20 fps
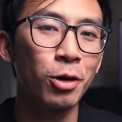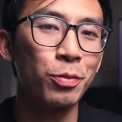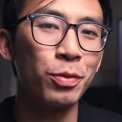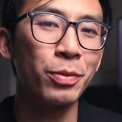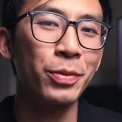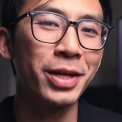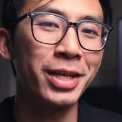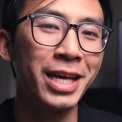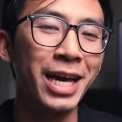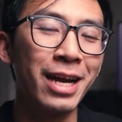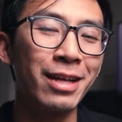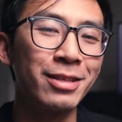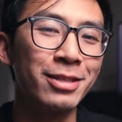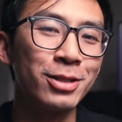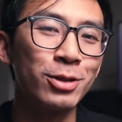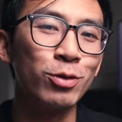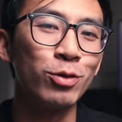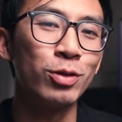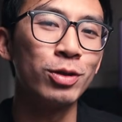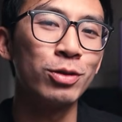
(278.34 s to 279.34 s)
Our pre med Gala
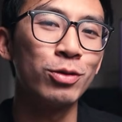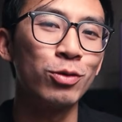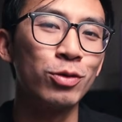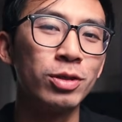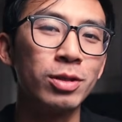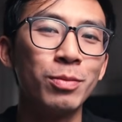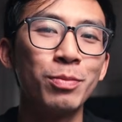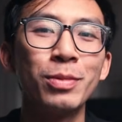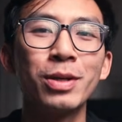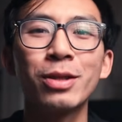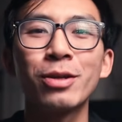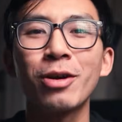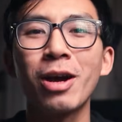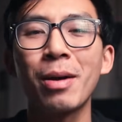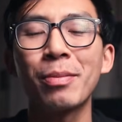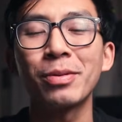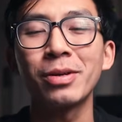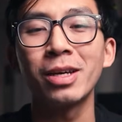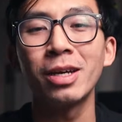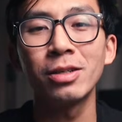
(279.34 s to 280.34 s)
students who submit their
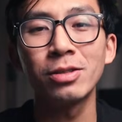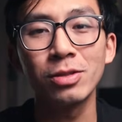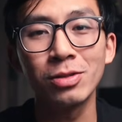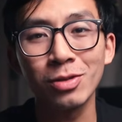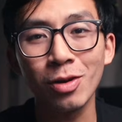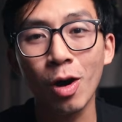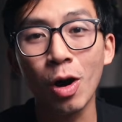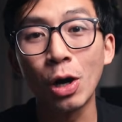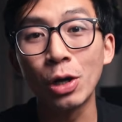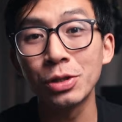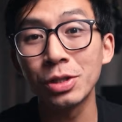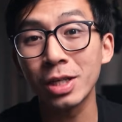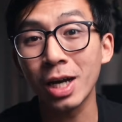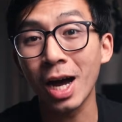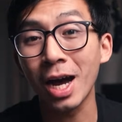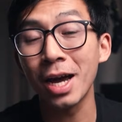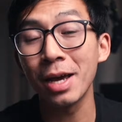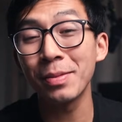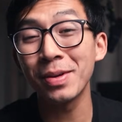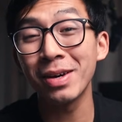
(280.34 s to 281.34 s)
applications on
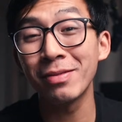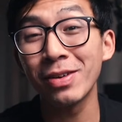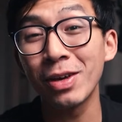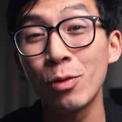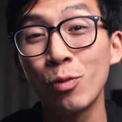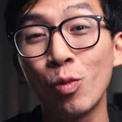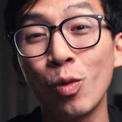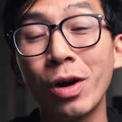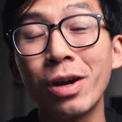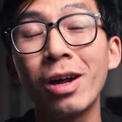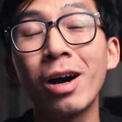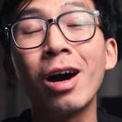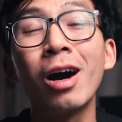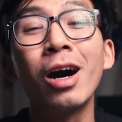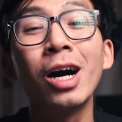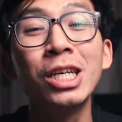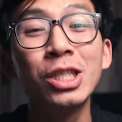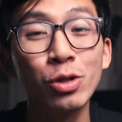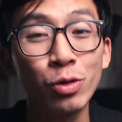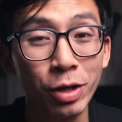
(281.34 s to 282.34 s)
time have a
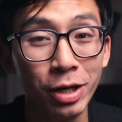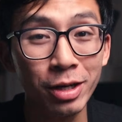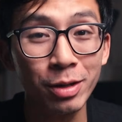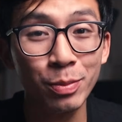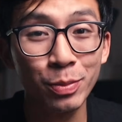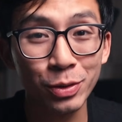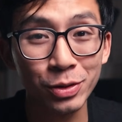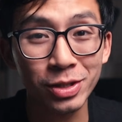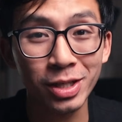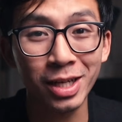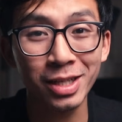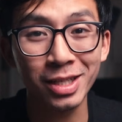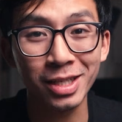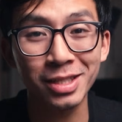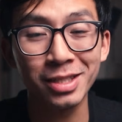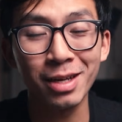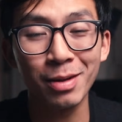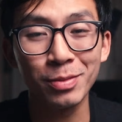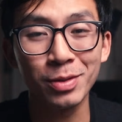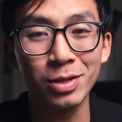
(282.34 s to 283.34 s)
100%
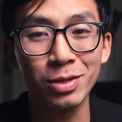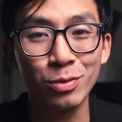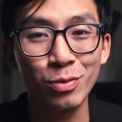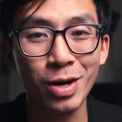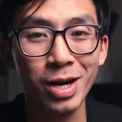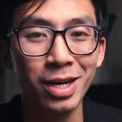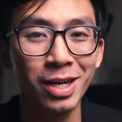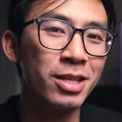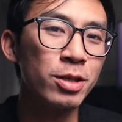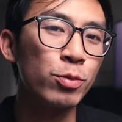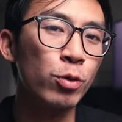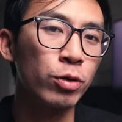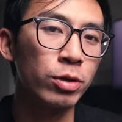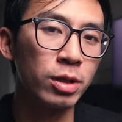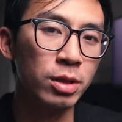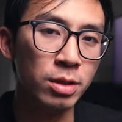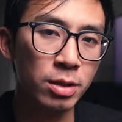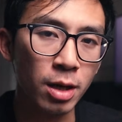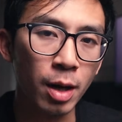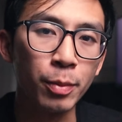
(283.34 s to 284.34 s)
acceptance rate. That's more
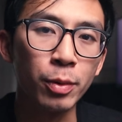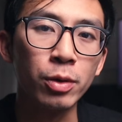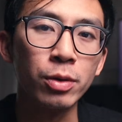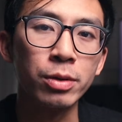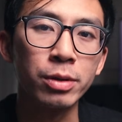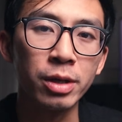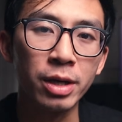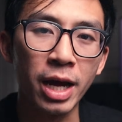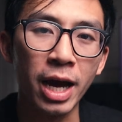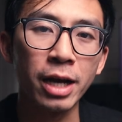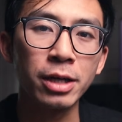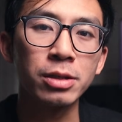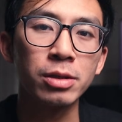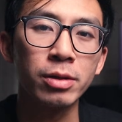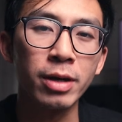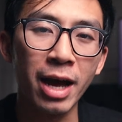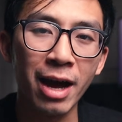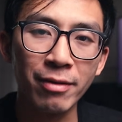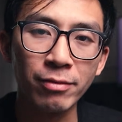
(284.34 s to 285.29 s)
than double the national